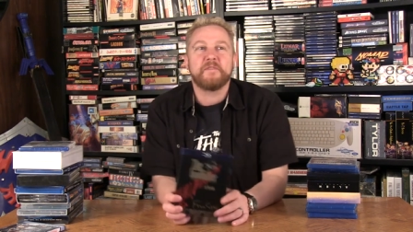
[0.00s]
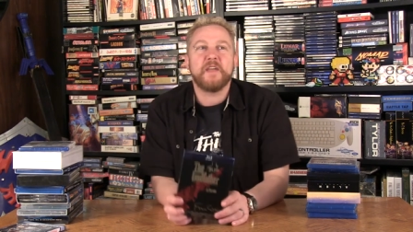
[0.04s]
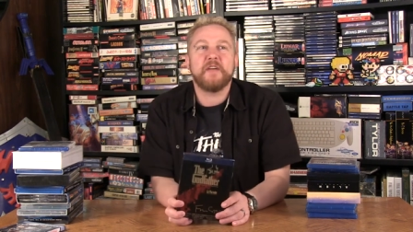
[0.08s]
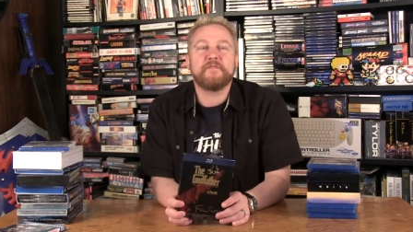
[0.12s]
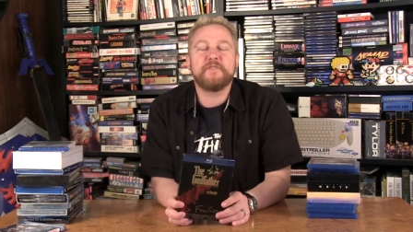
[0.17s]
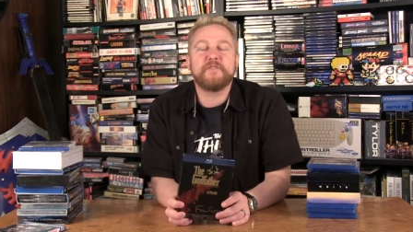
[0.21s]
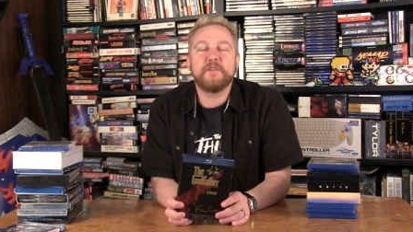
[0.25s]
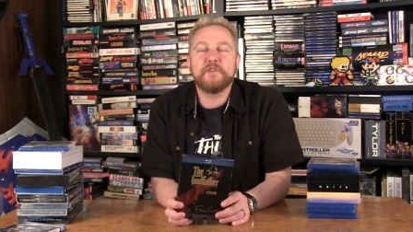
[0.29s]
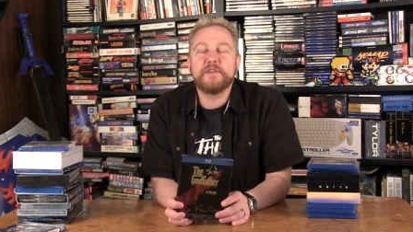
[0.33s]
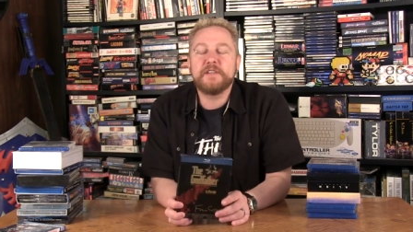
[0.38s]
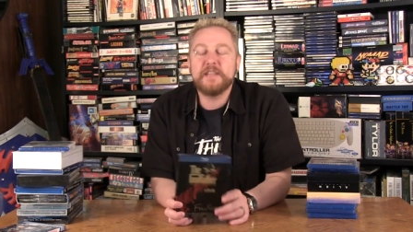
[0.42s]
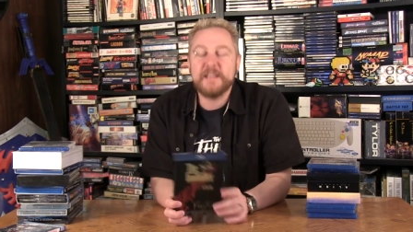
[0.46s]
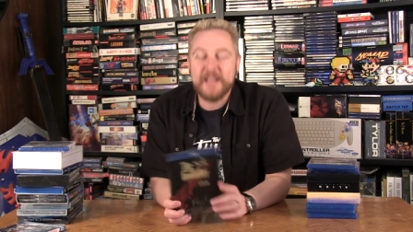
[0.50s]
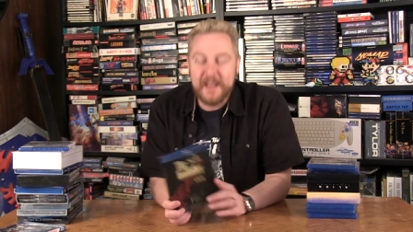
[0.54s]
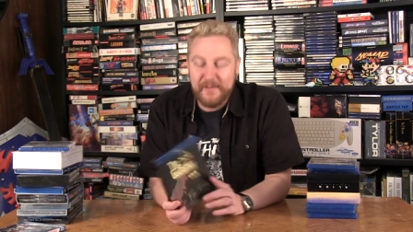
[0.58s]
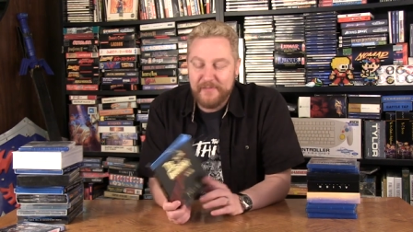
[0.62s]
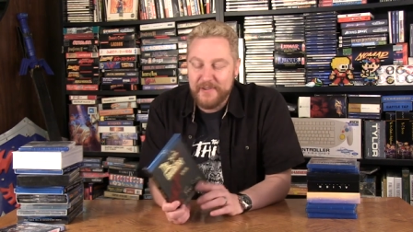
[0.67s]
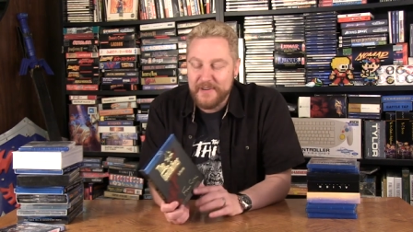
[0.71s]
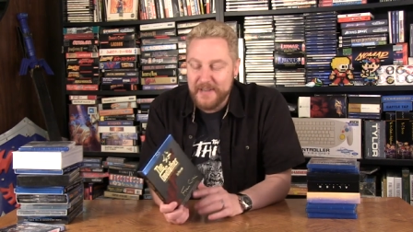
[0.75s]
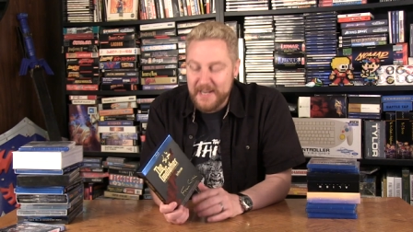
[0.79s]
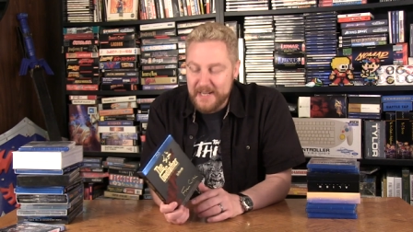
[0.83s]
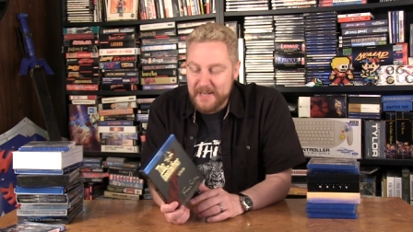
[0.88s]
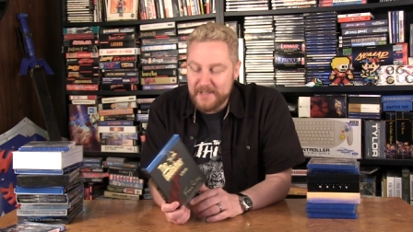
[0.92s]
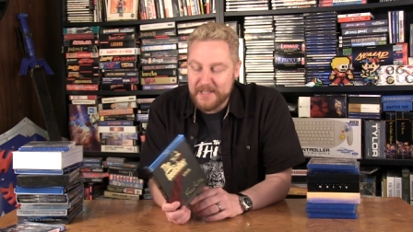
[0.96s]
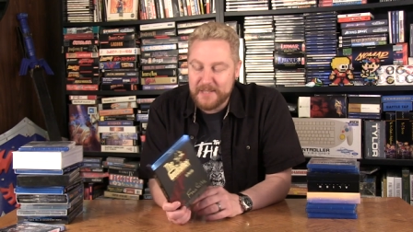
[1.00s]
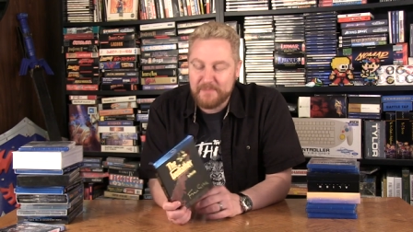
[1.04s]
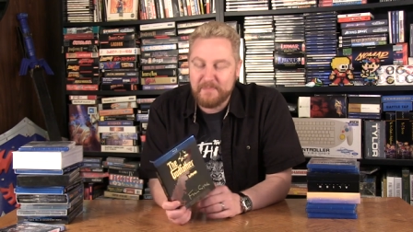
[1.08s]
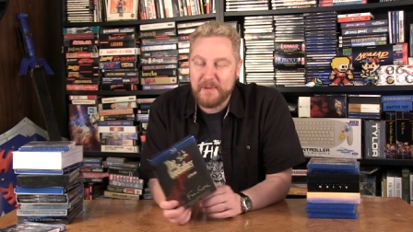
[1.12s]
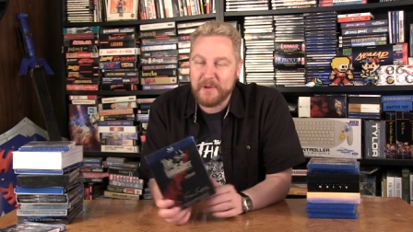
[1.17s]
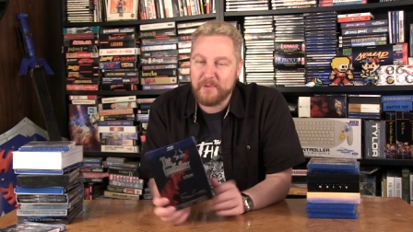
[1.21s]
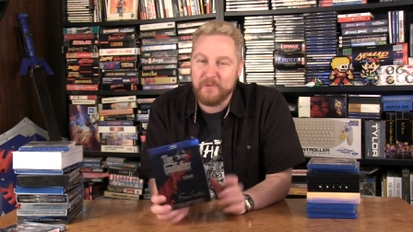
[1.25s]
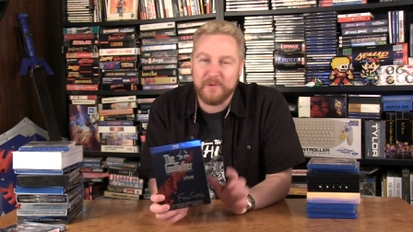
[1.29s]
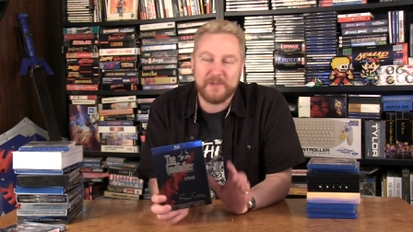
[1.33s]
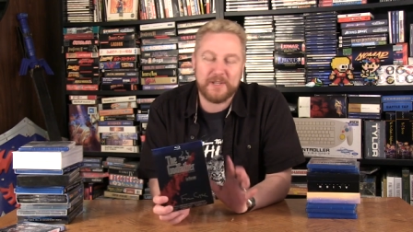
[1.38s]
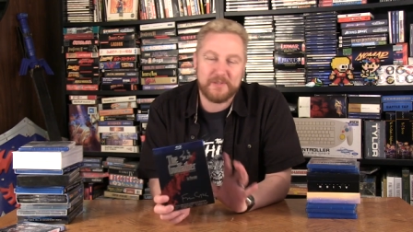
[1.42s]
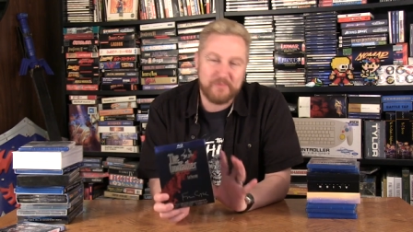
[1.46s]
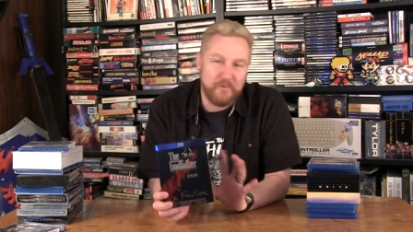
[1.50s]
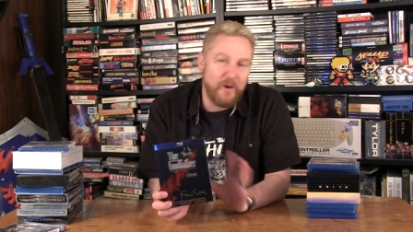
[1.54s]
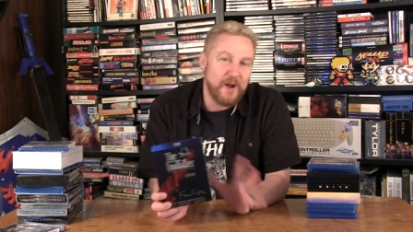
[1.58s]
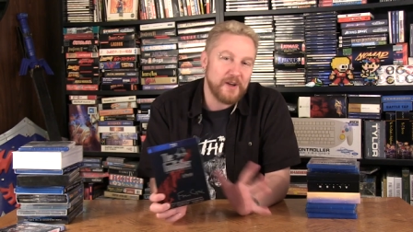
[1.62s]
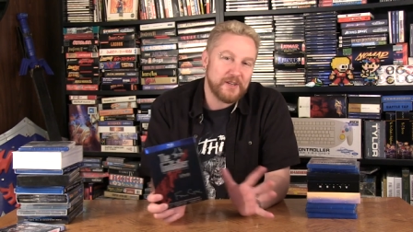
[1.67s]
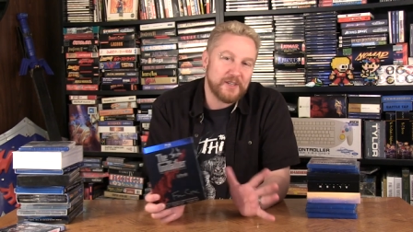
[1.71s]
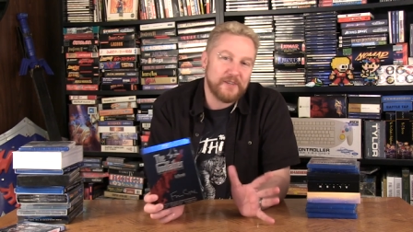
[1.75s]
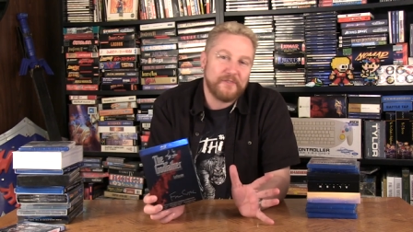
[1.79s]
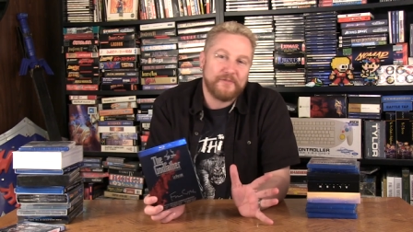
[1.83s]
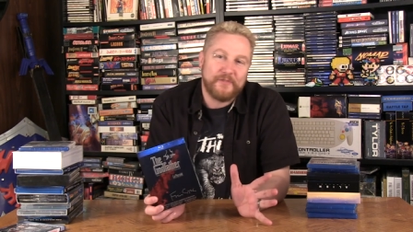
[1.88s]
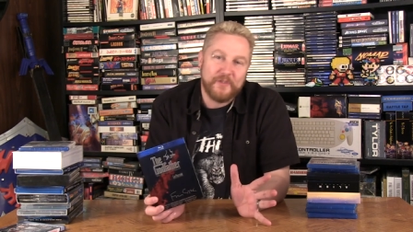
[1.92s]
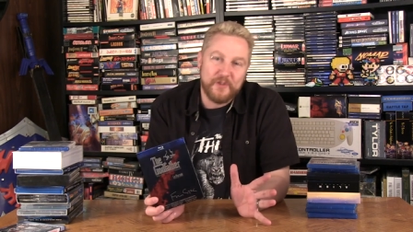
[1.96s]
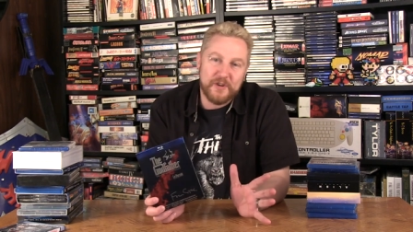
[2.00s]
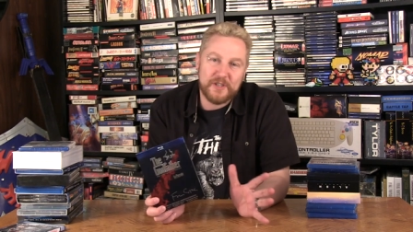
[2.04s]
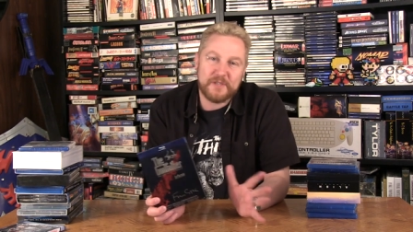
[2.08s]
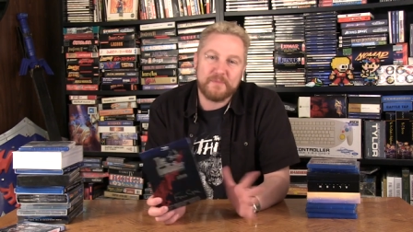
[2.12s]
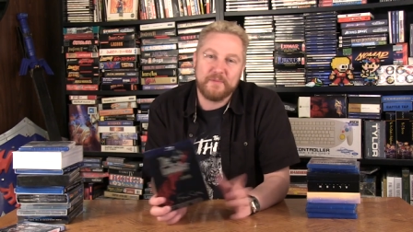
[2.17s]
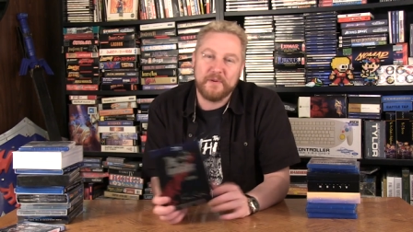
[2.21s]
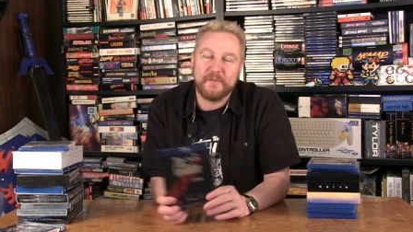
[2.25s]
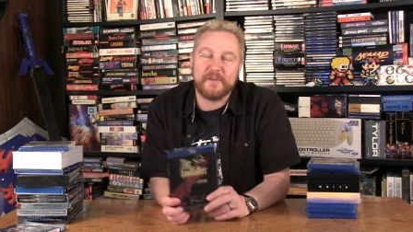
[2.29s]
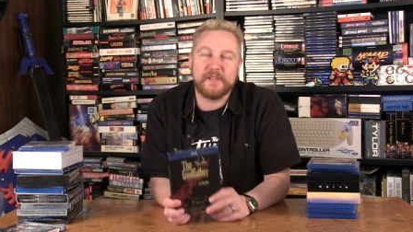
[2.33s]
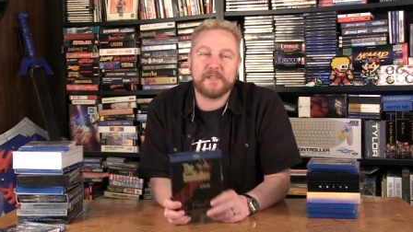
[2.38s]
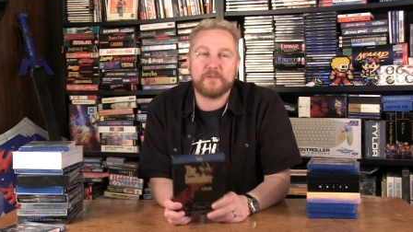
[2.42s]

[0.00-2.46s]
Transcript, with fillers: If you if you need to just pick one, just watch the first movie.